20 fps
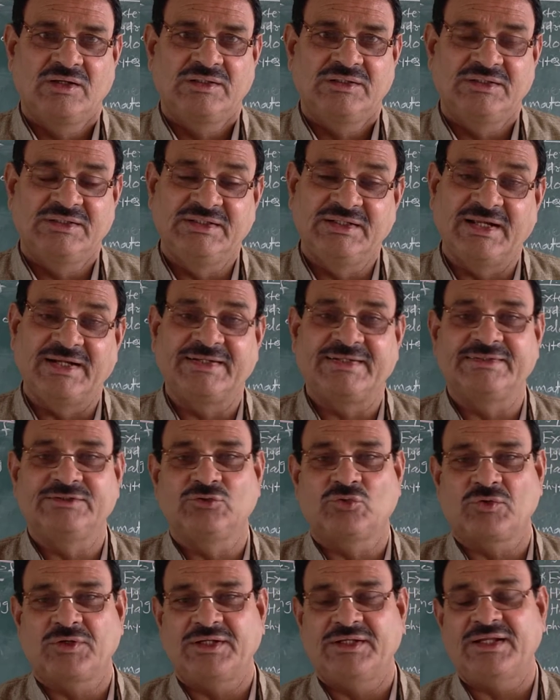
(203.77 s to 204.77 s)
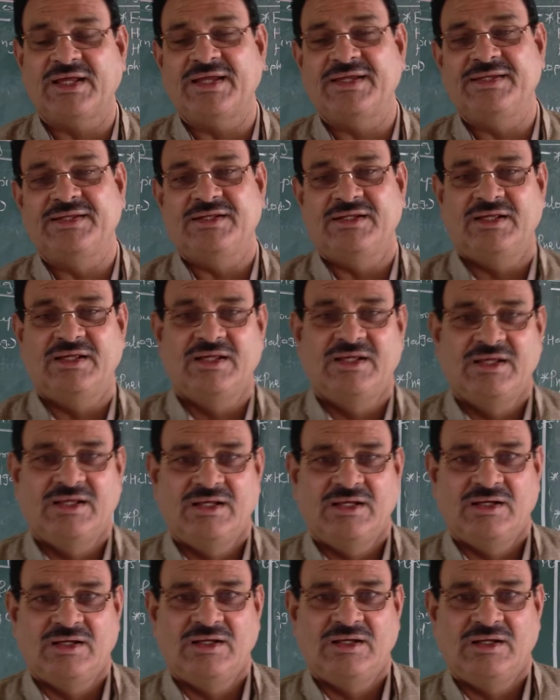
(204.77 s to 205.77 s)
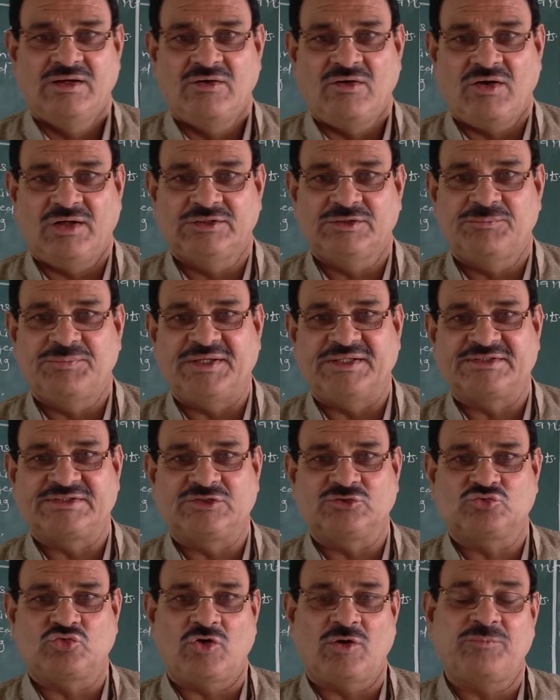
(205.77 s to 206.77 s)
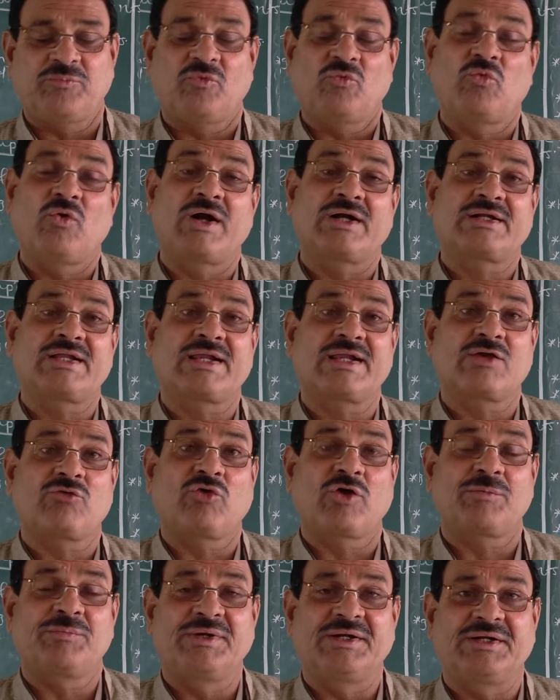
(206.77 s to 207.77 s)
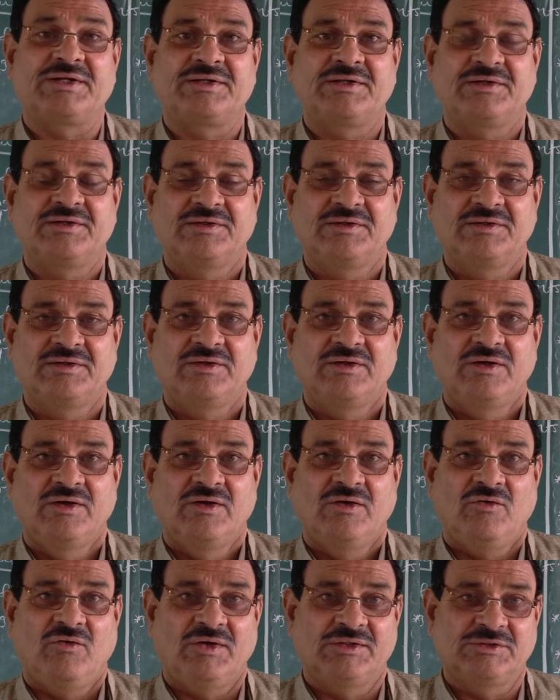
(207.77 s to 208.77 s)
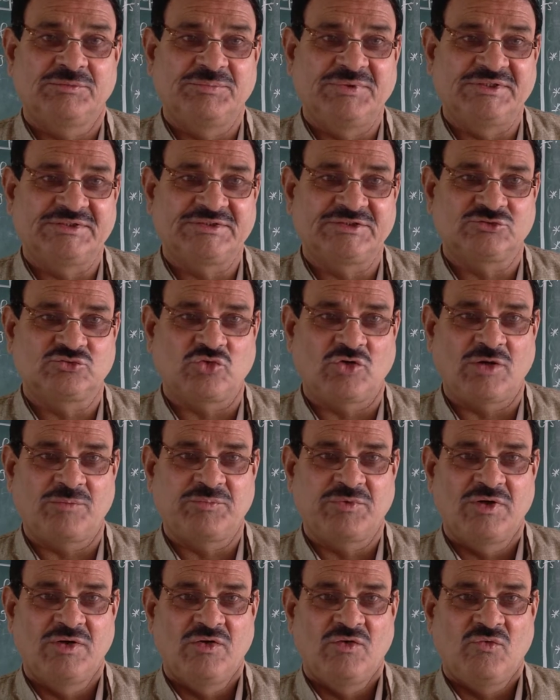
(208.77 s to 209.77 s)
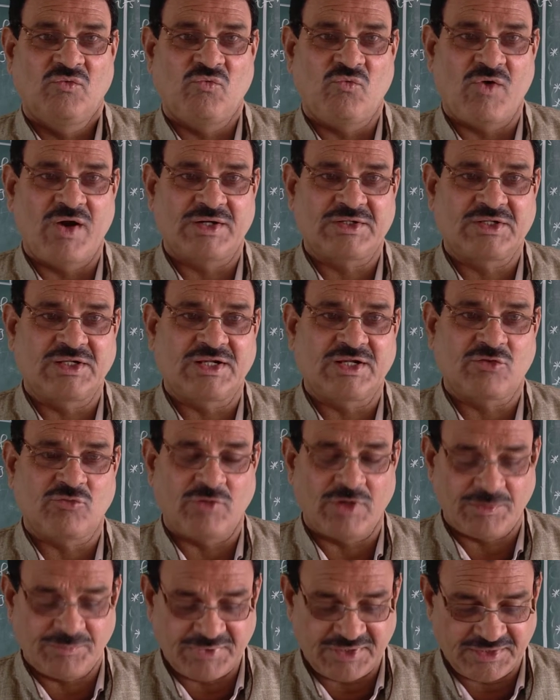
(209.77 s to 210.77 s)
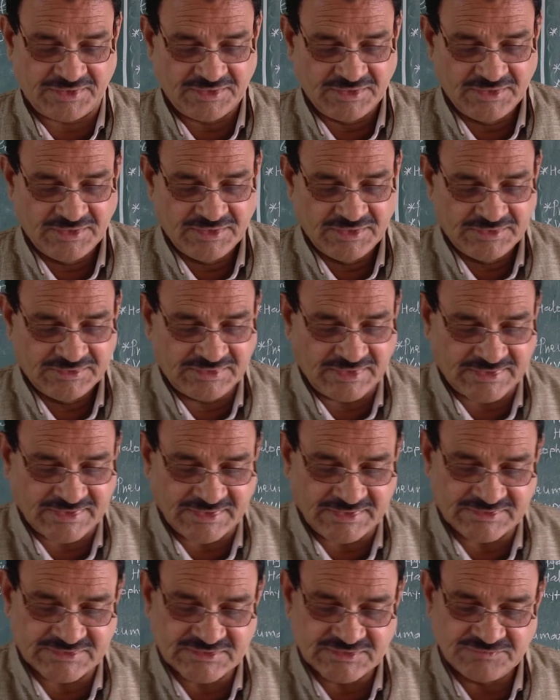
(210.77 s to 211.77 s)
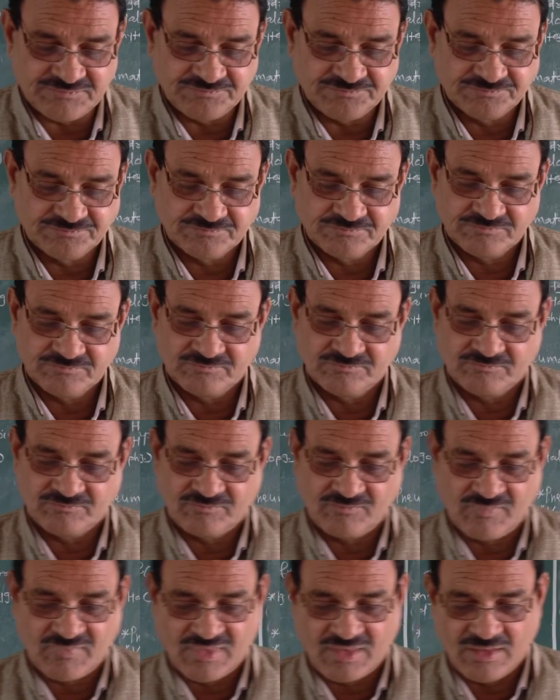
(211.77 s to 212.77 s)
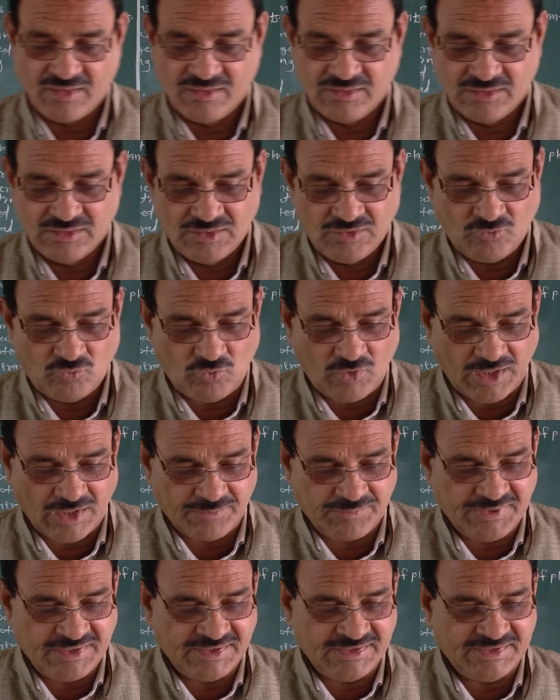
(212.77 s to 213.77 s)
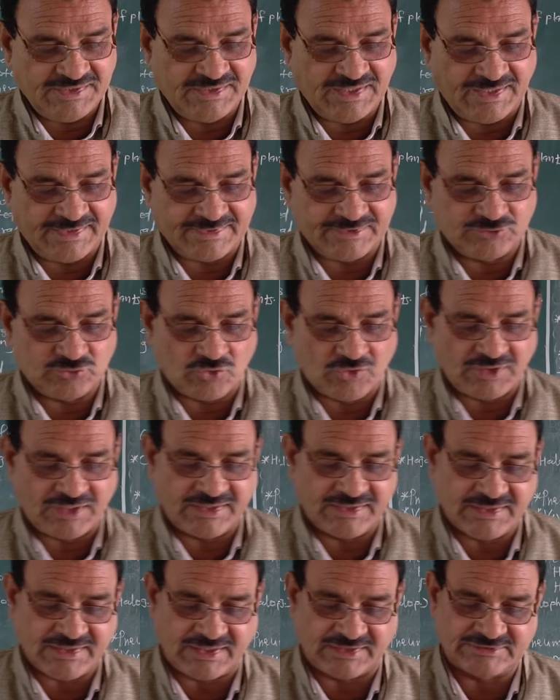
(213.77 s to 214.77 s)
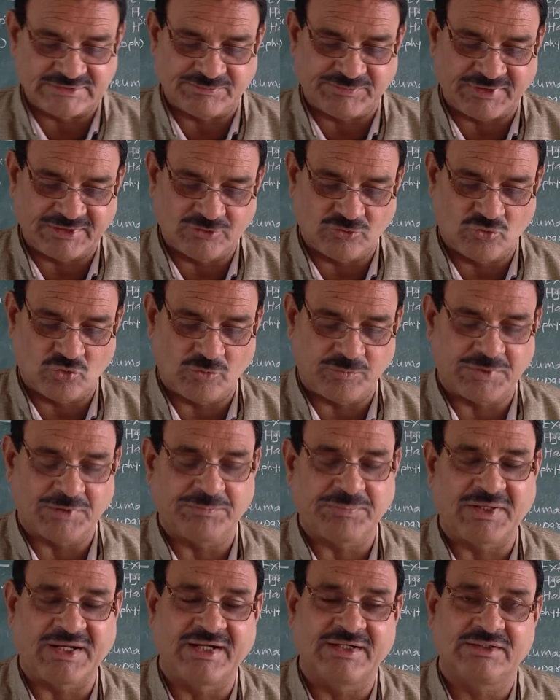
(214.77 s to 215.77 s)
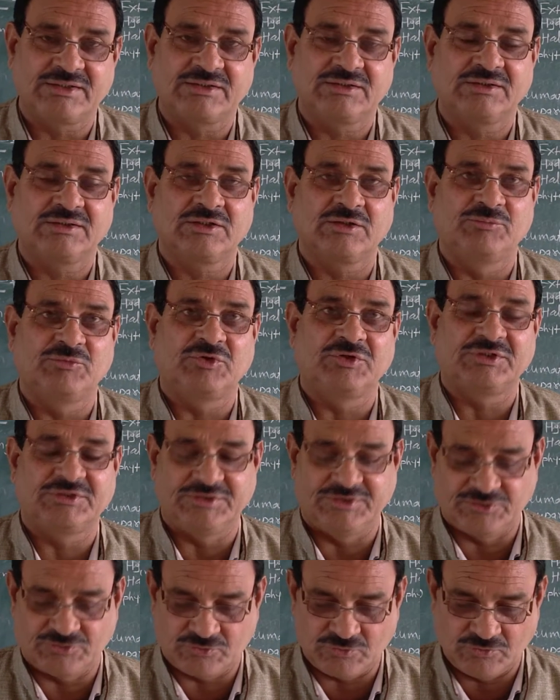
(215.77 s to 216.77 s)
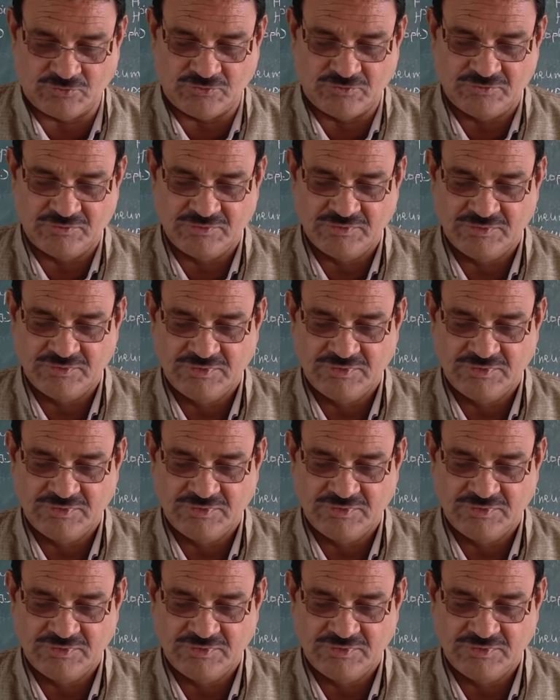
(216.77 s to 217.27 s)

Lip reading: in 1909 on the basis of water requirement? On the basis of water requirement. That is, Warming in 1909 classified the group of plant communities into